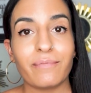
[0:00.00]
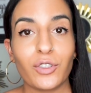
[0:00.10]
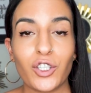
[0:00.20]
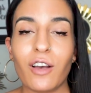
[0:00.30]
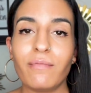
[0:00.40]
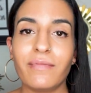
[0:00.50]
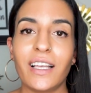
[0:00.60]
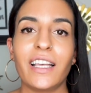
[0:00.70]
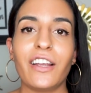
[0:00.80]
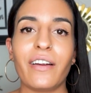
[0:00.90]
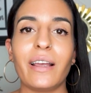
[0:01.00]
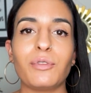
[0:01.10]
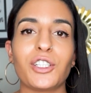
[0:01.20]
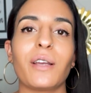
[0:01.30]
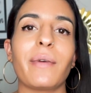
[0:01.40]
So here I
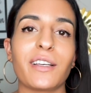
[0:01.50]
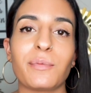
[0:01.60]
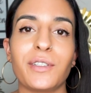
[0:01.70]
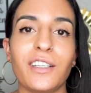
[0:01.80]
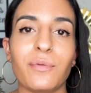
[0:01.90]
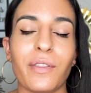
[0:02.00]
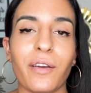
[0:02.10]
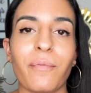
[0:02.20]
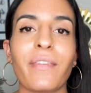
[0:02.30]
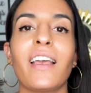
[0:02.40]
am sharing my expertise with you.